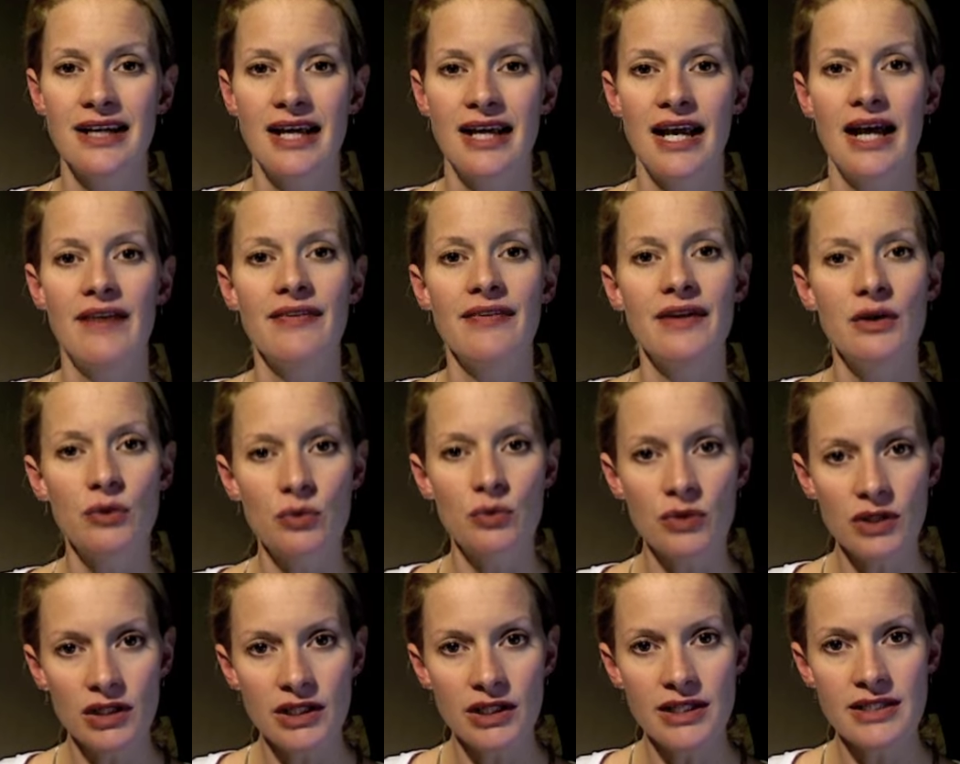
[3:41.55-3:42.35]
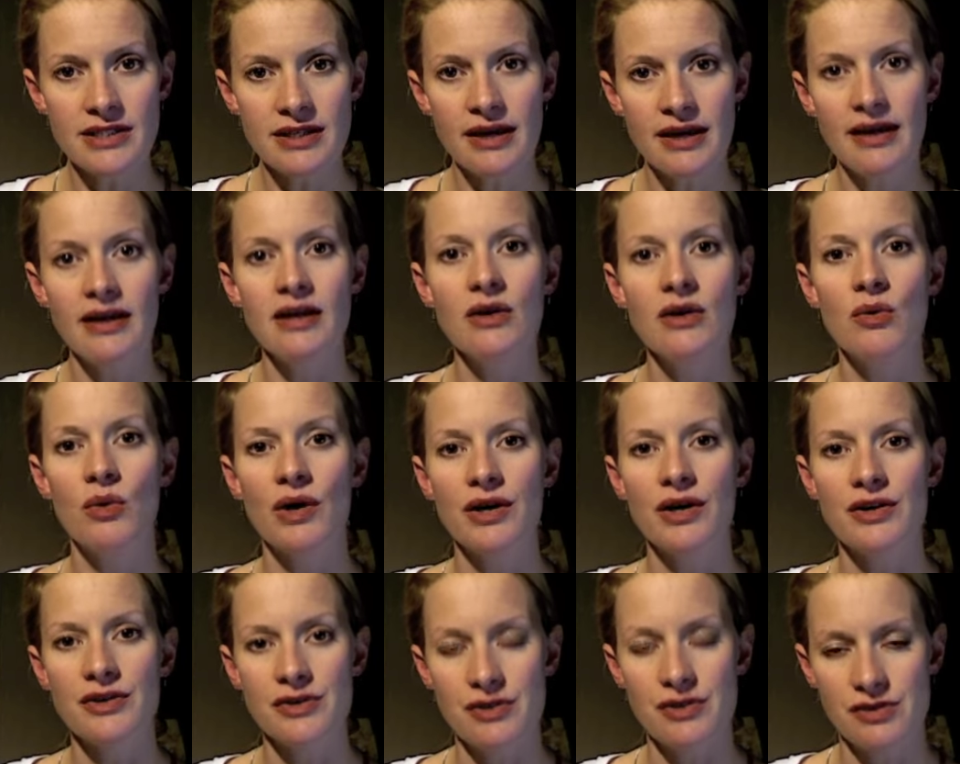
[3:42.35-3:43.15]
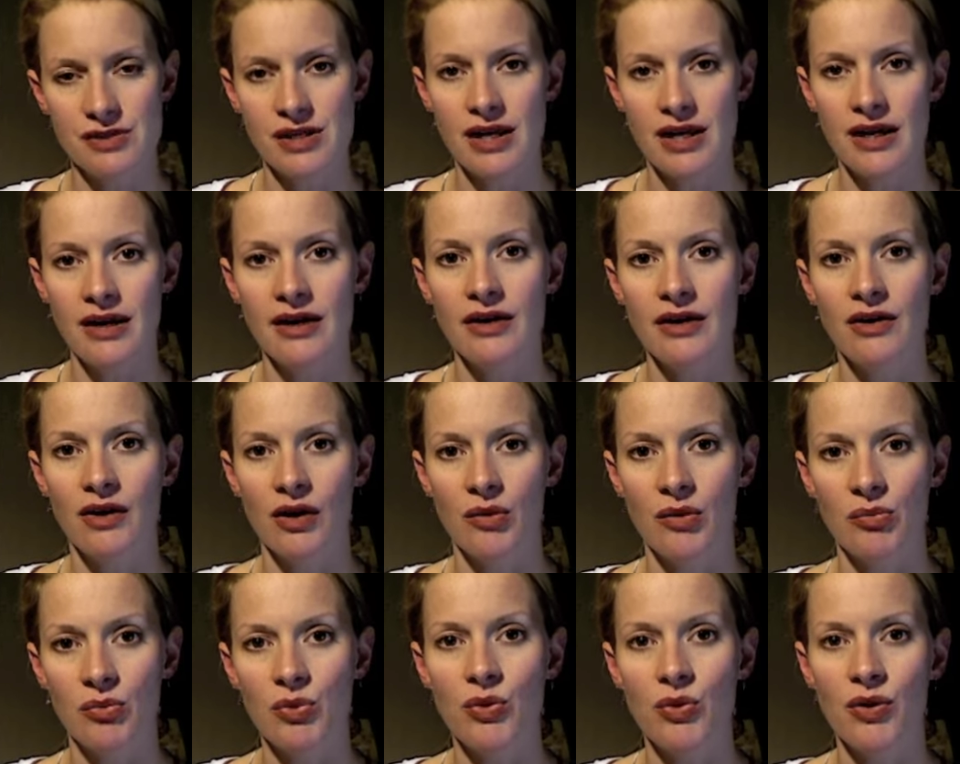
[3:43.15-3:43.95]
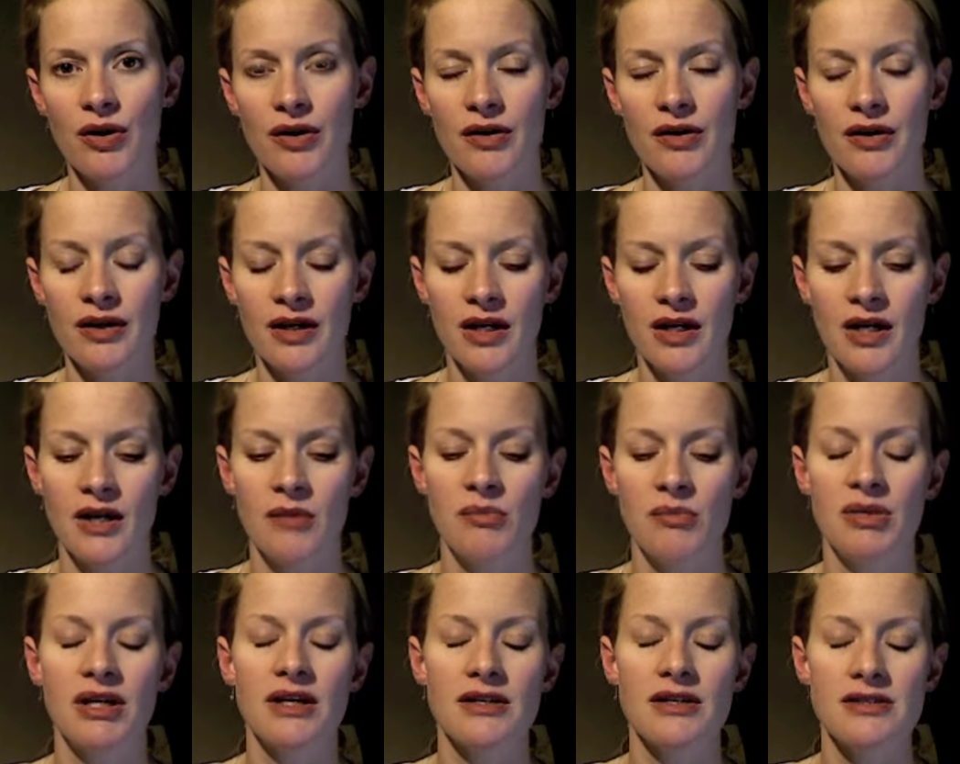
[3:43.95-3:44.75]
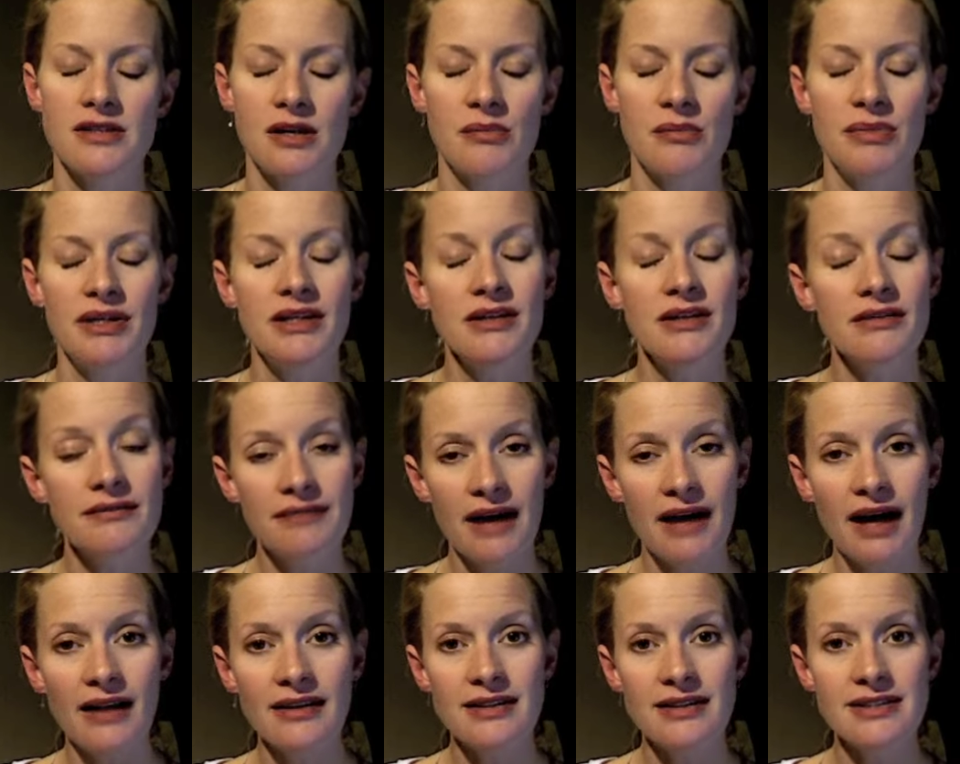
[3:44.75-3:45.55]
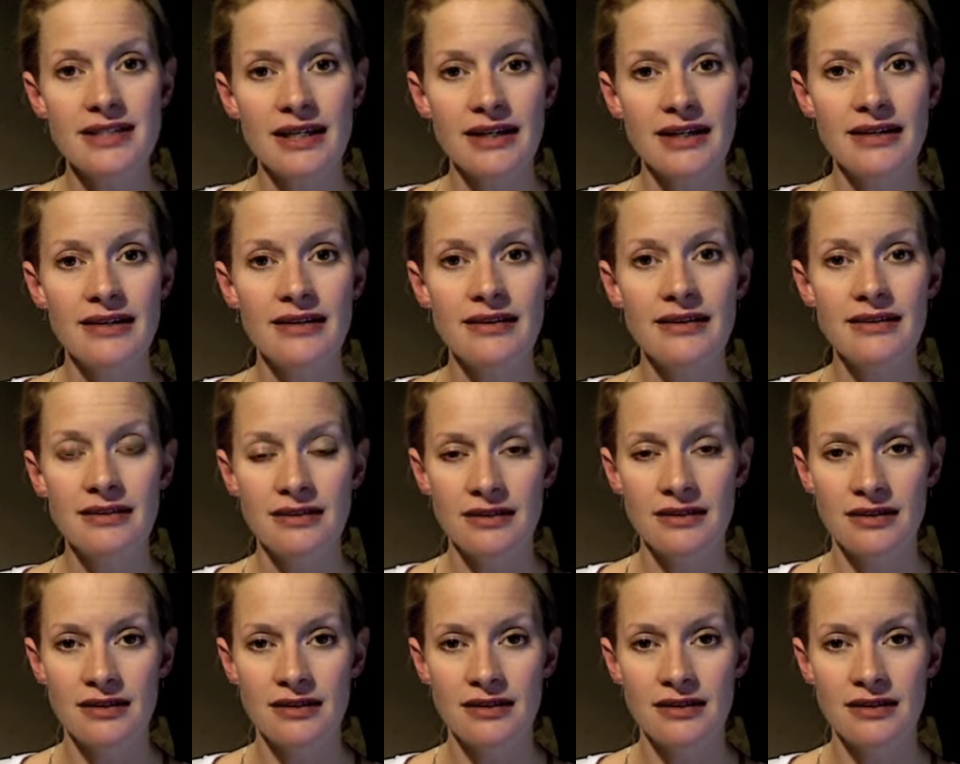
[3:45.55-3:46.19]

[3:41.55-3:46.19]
and they really take what you're saying on board, because they're being validated,